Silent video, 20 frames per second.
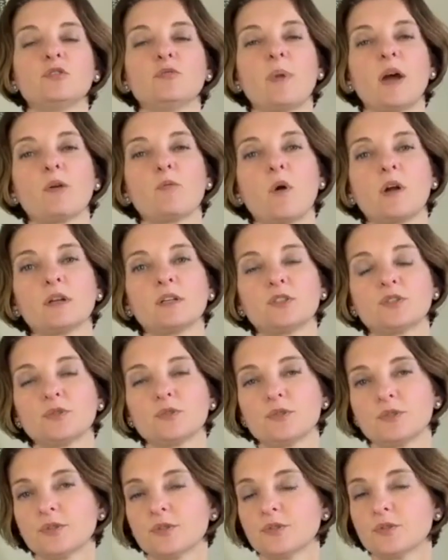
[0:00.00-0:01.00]
You might want to
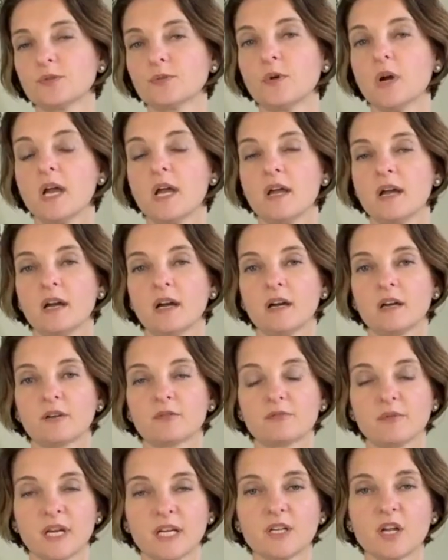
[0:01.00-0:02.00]
choose to do a
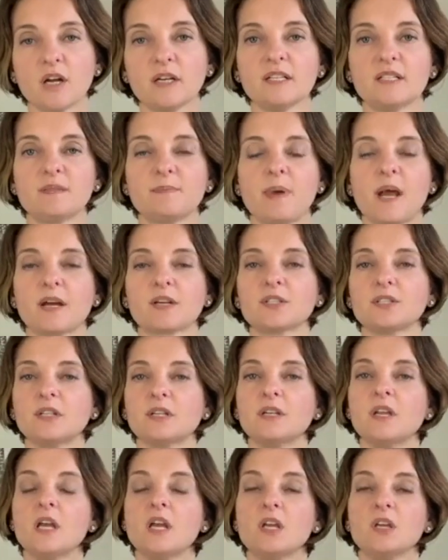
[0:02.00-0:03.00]
radon
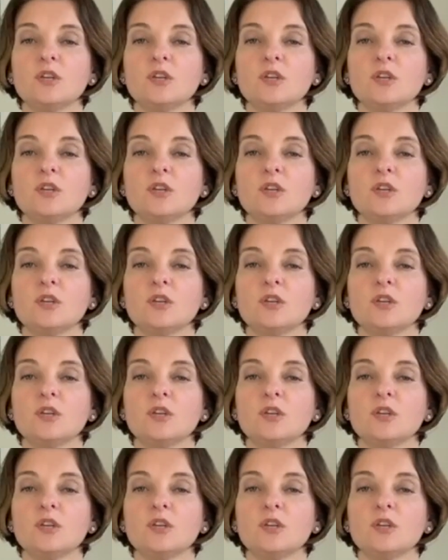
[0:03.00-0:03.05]
inspection.